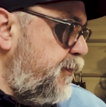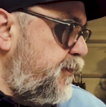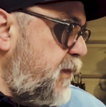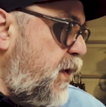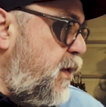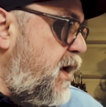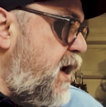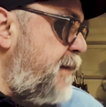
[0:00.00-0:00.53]

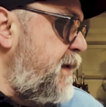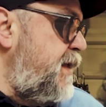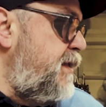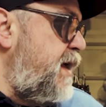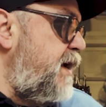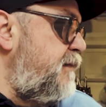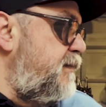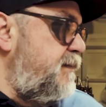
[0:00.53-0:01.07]
well, I mean,
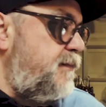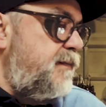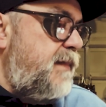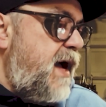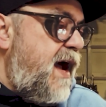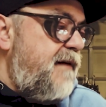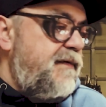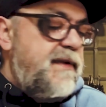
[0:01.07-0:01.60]
they
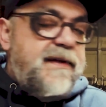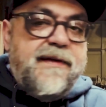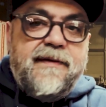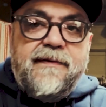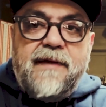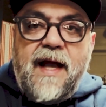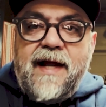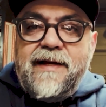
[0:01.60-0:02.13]
have the
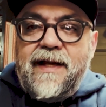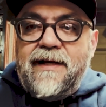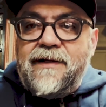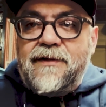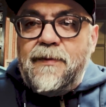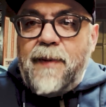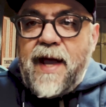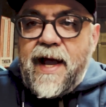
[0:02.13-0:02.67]

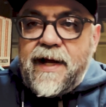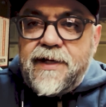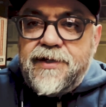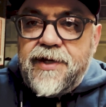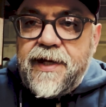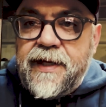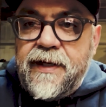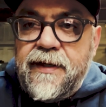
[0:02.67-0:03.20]
identical
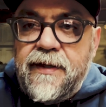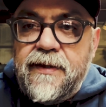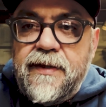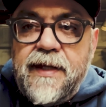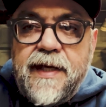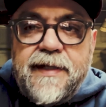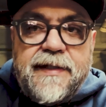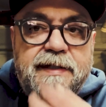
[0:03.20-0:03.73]
packaging.
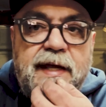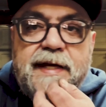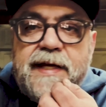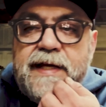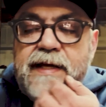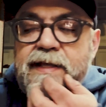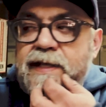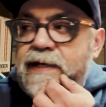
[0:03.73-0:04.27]
They send it
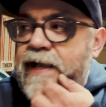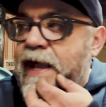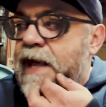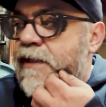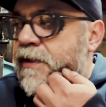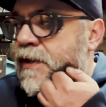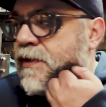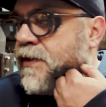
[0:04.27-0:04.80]
in the
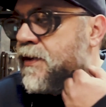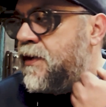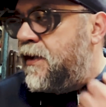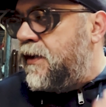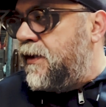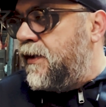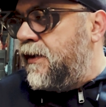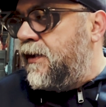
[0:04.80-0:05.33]
gallon.
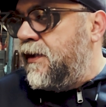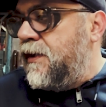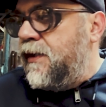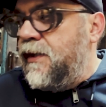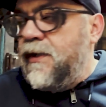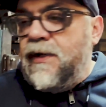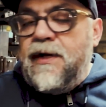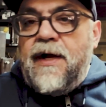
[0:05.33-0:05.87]

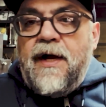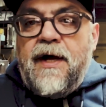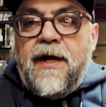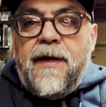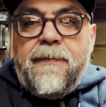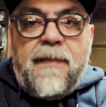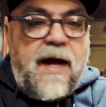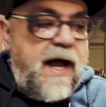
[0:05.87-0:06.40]

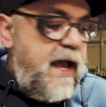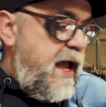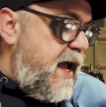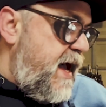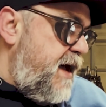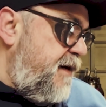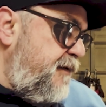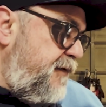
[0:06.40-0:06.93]
I
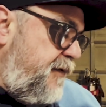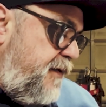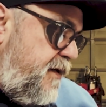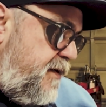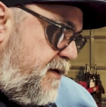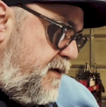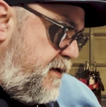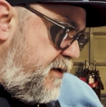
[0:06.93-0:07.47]
have
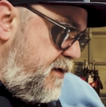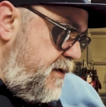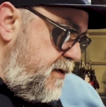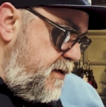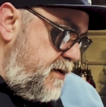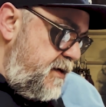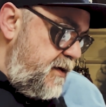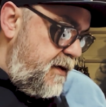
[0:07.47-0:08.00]

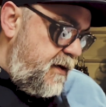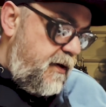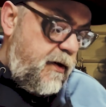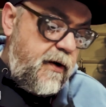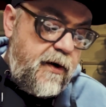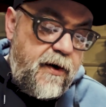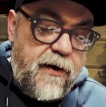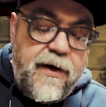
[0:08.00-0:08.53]

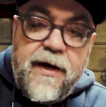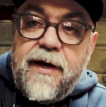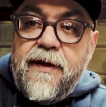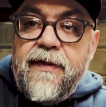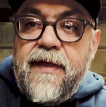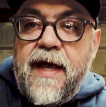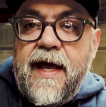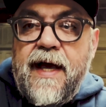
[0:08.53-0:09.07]
heard
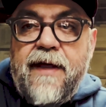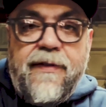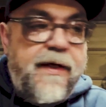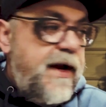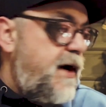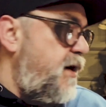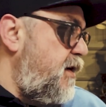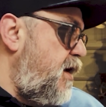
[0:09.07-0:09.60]
that
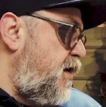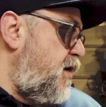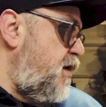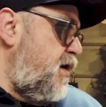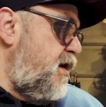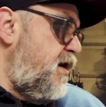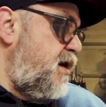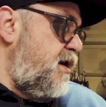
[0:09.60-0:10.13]
there
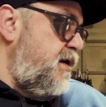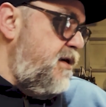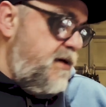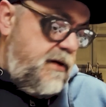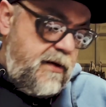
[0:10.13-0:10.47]
are